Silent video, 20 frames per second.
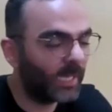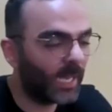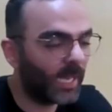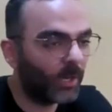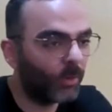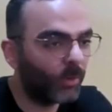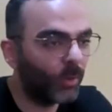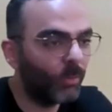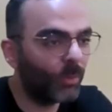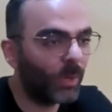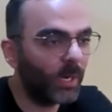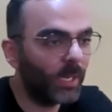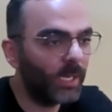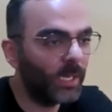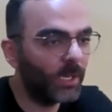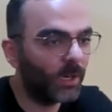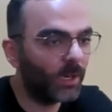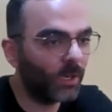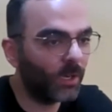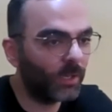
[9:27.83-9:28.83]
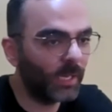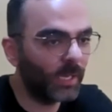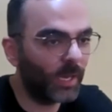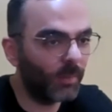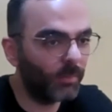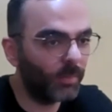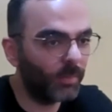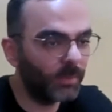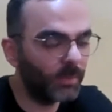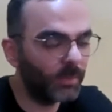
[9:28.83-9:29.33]
tech room right here on
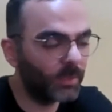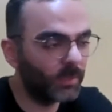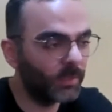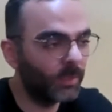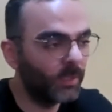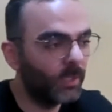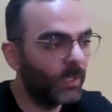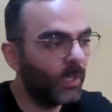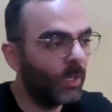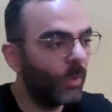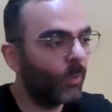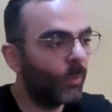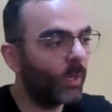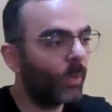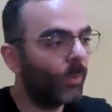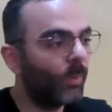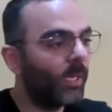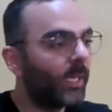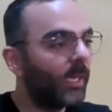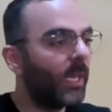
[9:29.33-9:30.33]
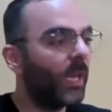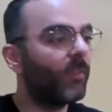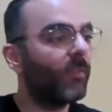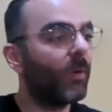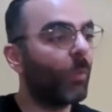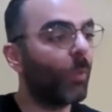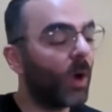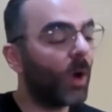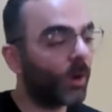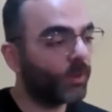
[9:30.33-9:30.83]
campus where we can have
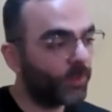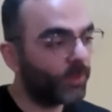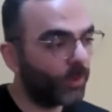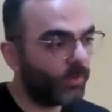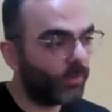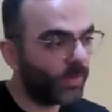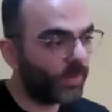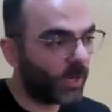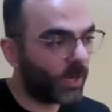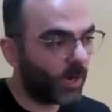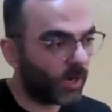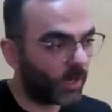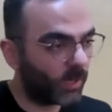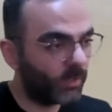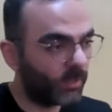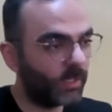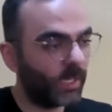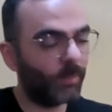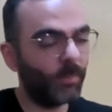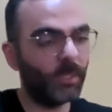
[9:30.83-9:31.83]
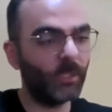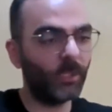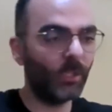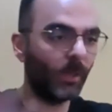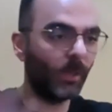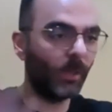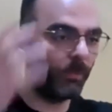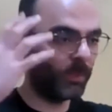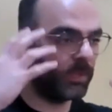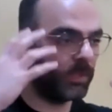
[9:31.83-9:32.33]
a walkthrough VR. That means you
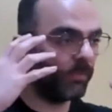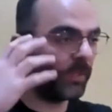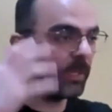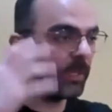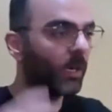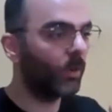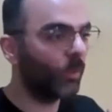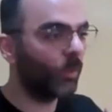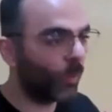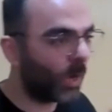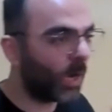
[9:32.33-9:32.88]
can put the VR and